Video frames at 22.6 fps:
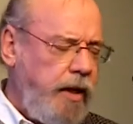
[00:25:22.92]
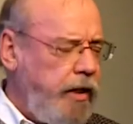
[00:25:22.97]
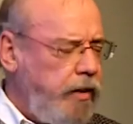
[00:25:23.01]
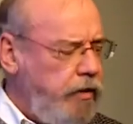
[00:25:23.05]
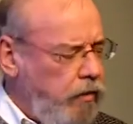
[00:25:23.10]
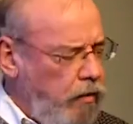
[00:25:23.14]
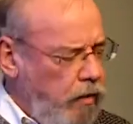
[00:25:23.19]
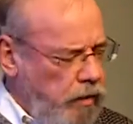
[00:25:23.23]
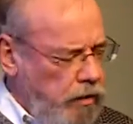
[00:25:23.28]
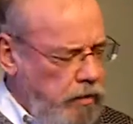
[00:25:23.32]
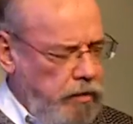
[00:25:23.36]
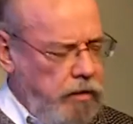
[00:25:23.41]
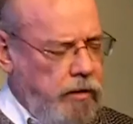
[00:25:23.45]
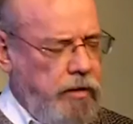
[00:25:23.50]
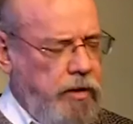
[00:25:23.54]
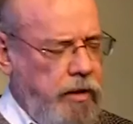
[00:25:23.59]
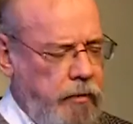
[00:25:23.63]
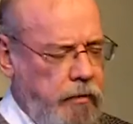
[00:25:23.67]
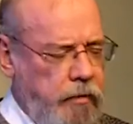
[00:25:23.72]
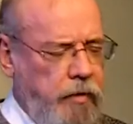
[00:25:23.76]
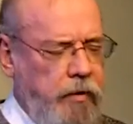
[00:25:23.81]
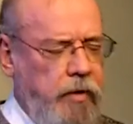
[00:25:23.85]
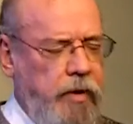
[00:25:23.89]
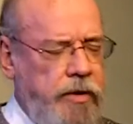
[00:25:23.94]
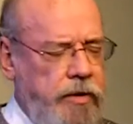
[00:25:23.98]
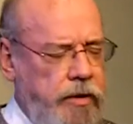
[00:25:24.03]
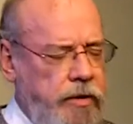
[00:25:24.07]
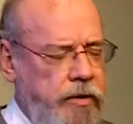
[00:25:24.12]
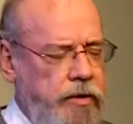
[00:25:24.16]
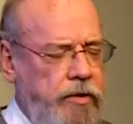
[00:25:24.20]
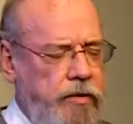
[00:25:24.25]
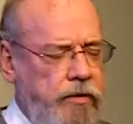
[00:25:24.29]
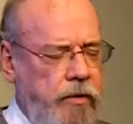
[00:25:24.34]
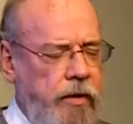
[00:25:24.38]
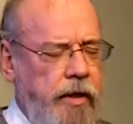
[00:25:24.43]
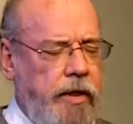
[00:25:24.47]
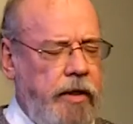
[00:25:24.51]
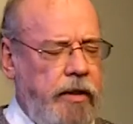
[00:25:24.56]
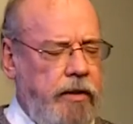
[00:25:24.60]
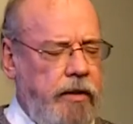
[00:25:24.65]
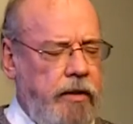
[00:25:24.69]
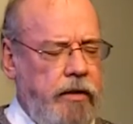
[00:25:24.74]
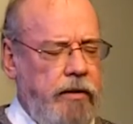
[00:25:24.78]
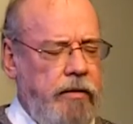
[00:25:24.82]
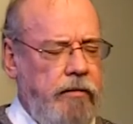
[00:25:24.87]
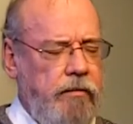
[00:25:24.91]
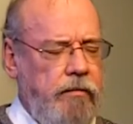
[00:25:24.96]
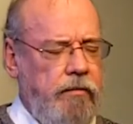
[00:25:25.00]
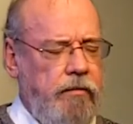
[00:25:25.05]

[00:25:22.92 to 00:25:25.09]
and you also come to us in strength.